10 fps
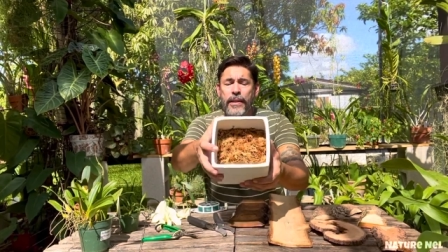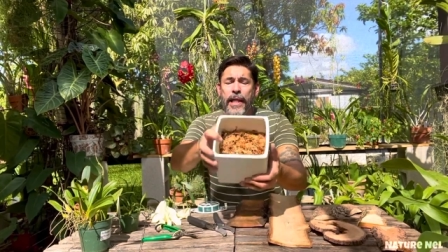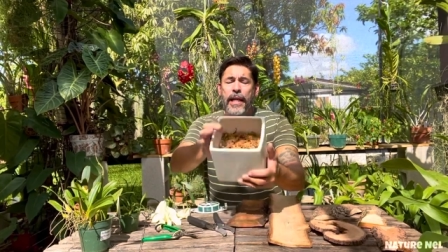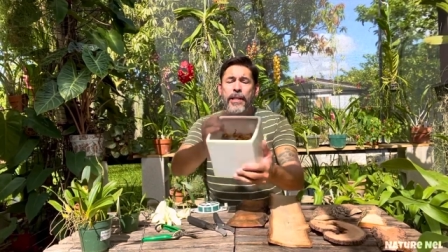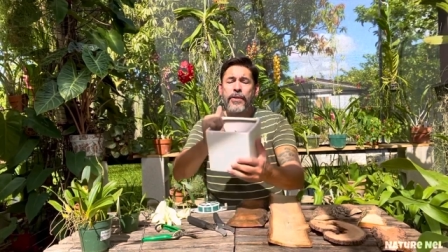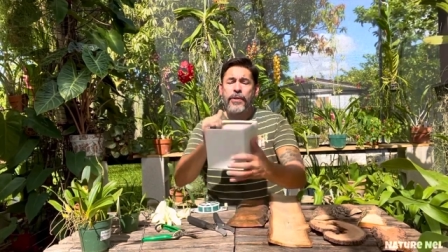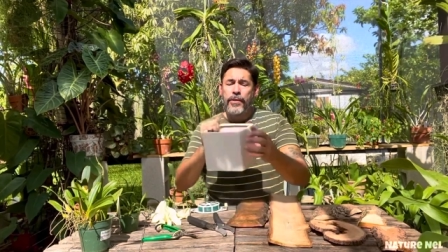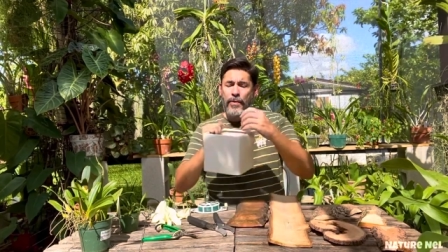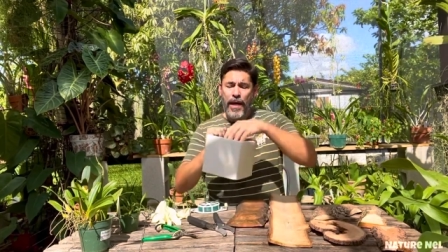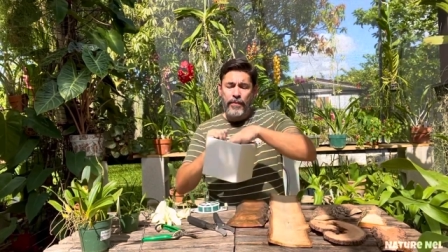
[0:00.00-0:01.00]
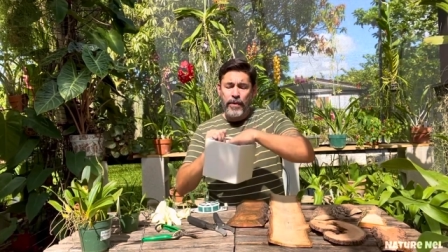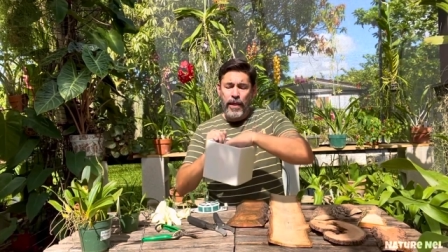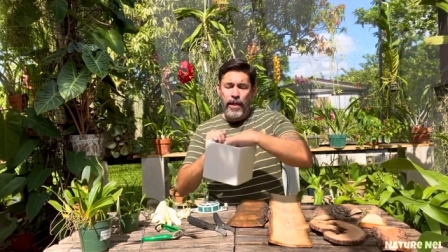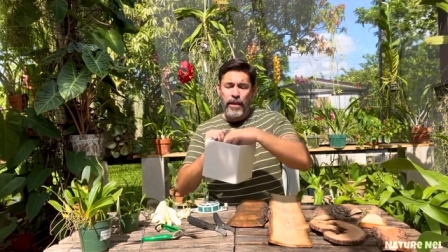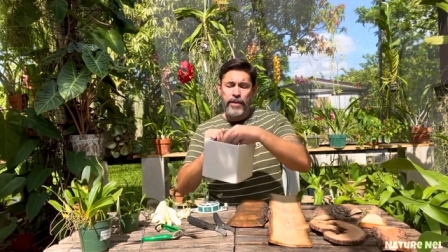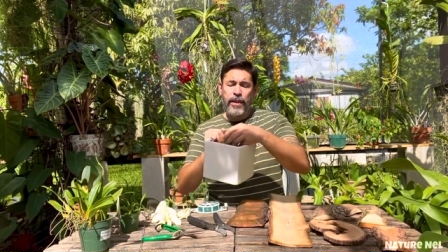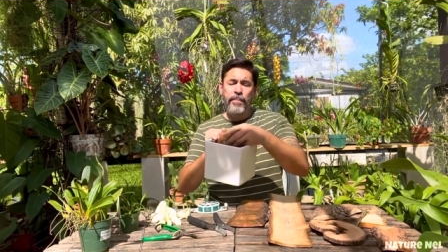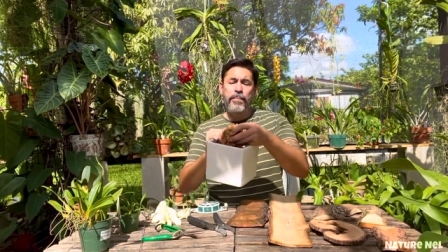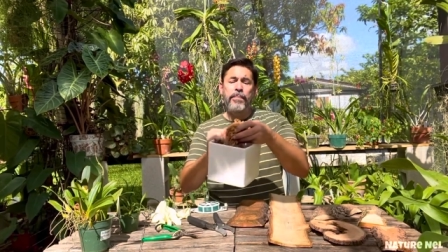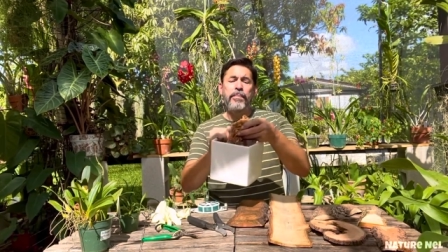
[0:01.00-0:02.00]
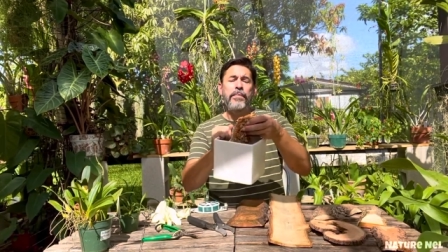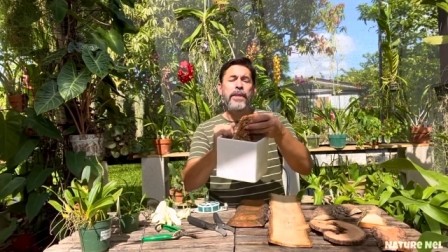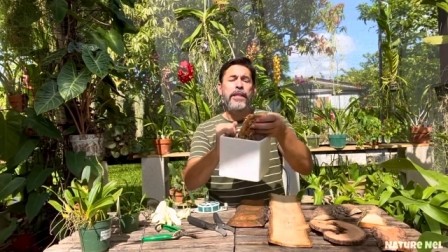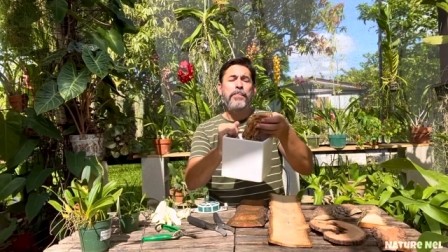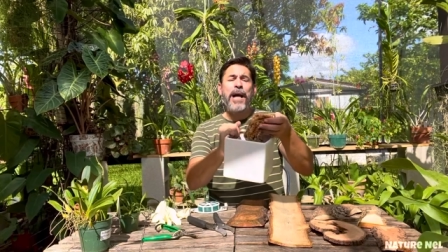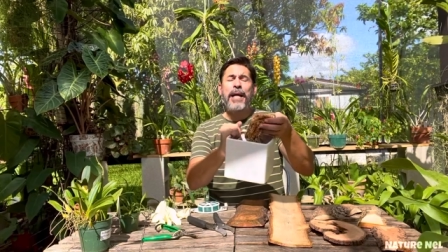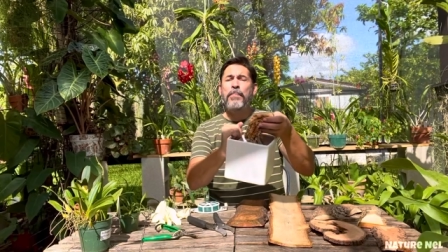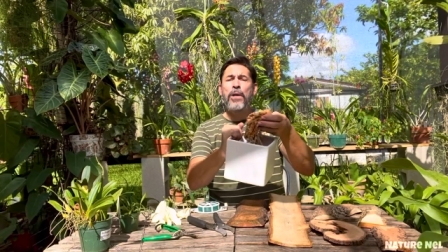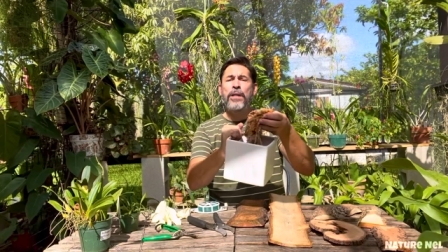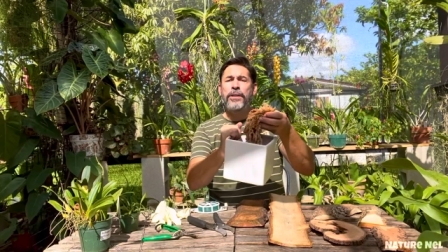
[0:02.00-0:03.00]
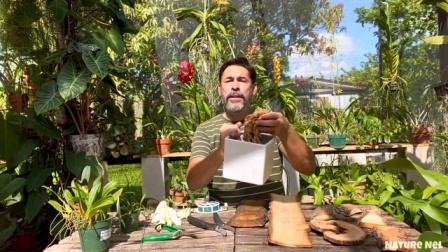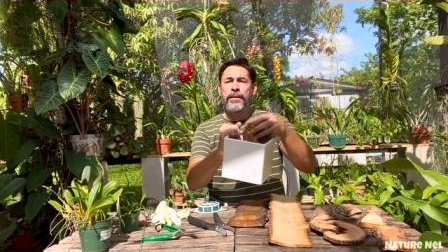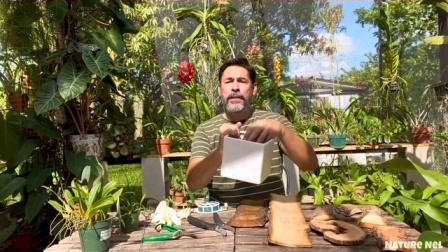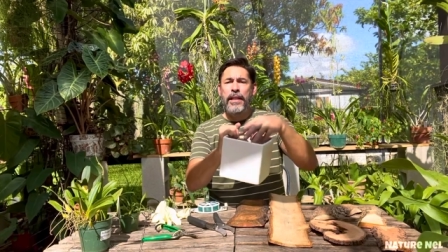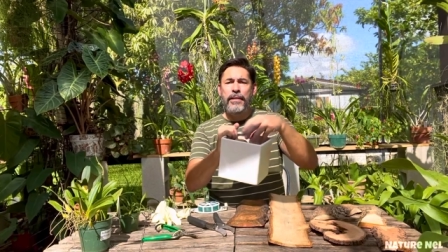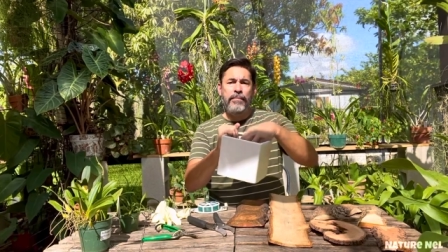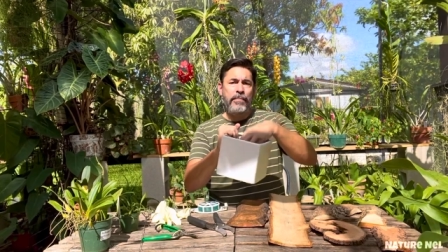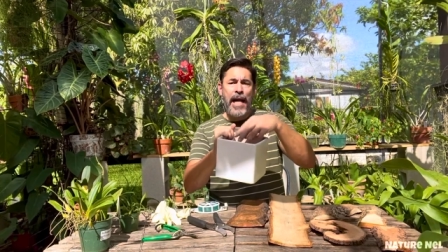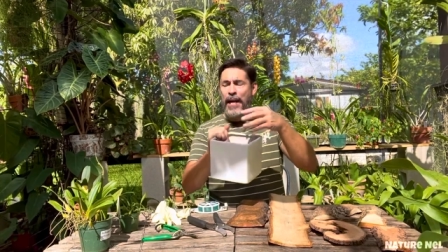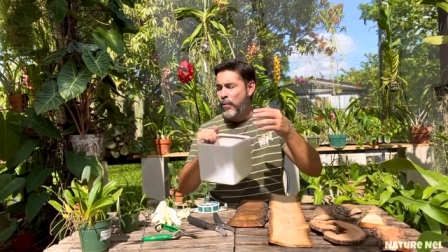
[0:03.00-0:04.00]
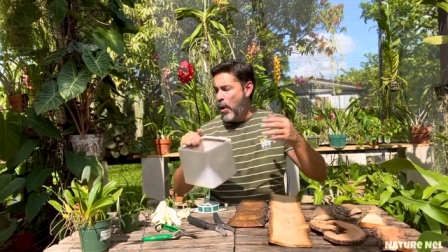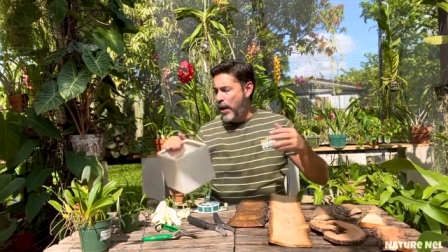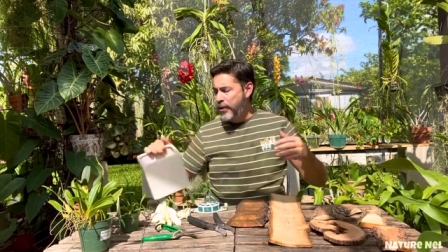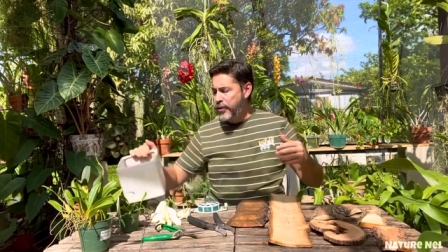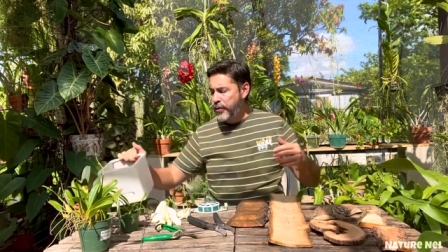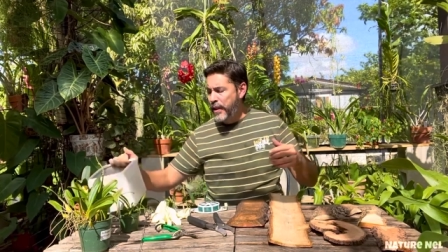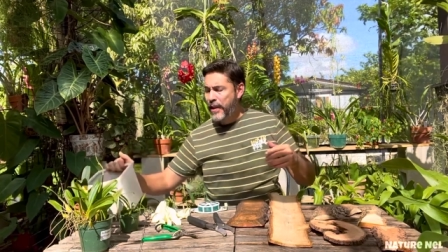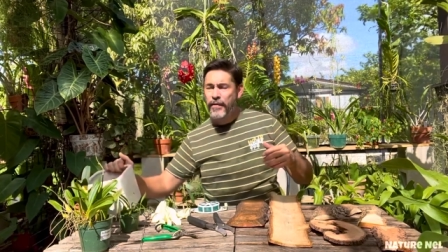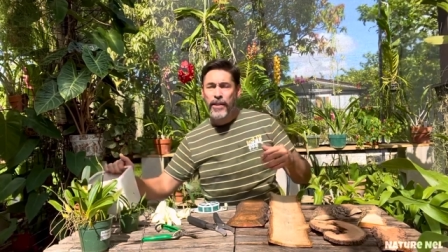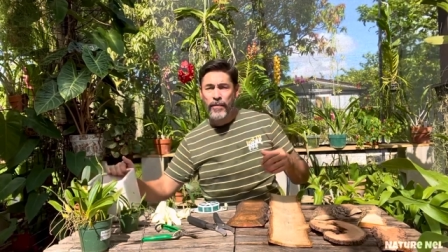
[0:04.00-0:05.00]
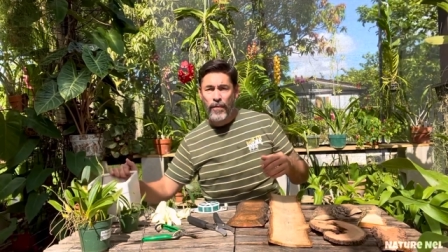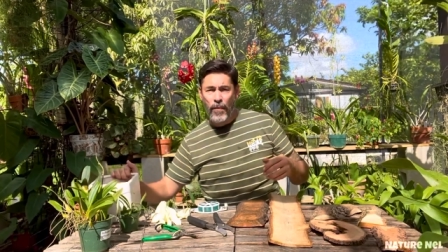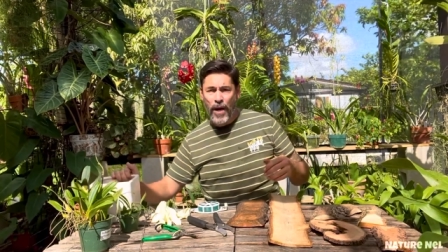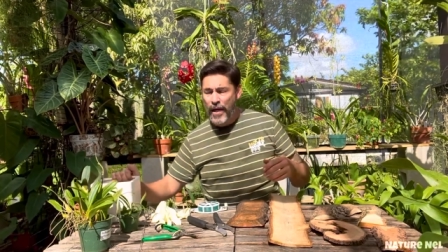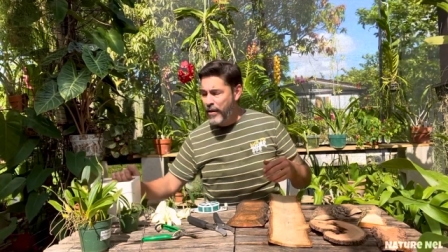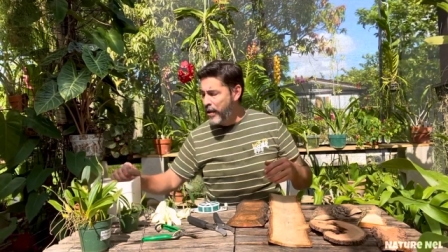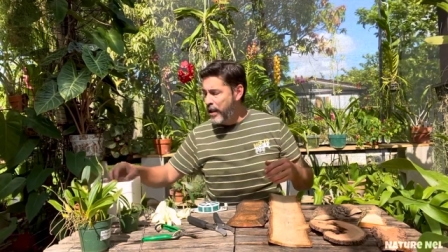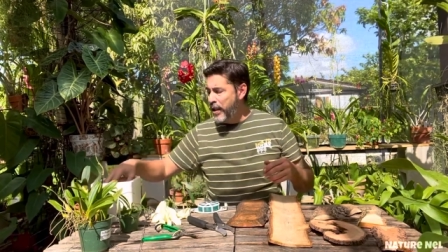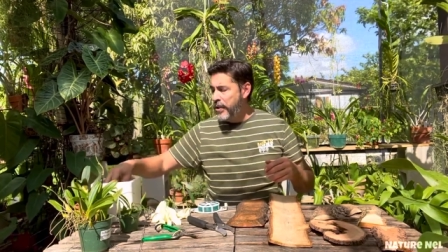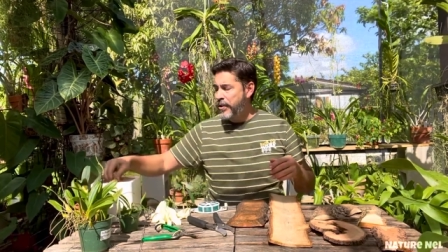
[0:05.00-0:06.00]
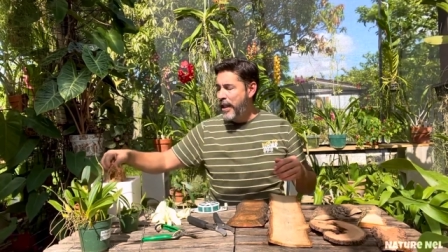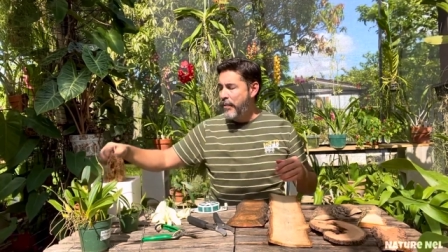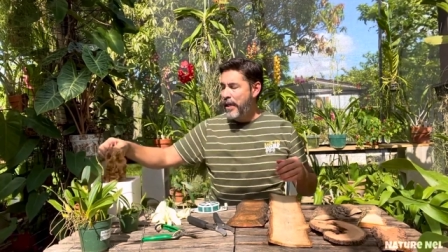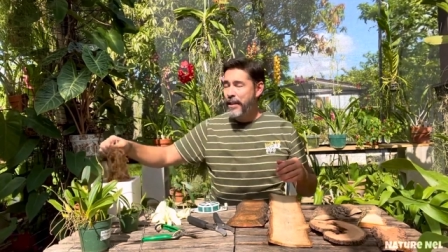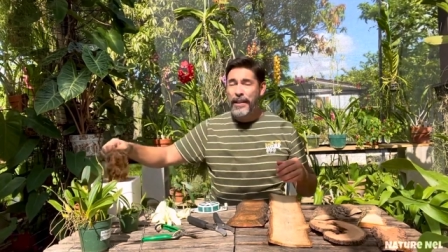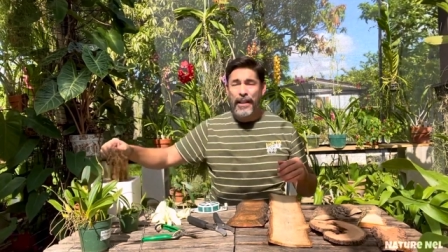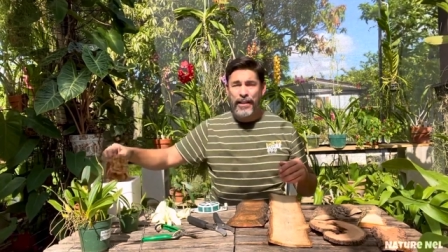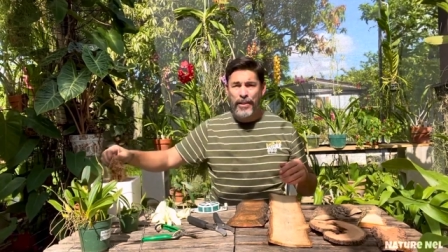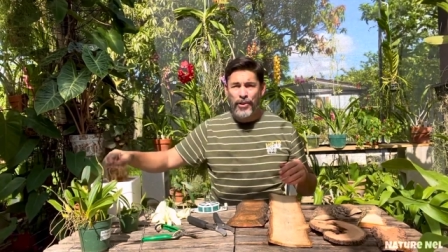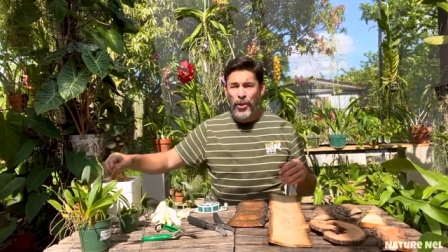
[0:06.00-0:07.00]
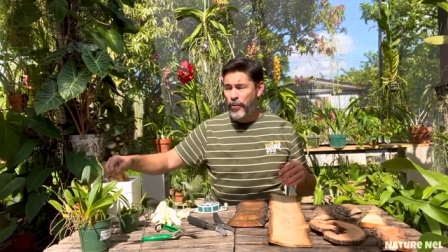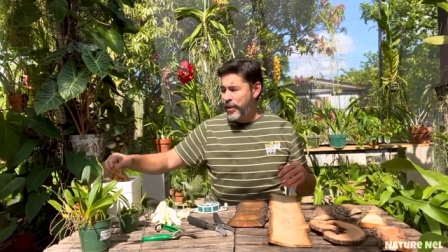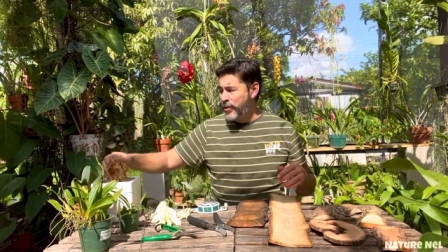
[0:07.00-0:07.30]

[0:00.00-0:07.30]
Okay, you just grab uh, some spag moss and, and add water to it, leave it there for a while, so that way it's nice and soaked.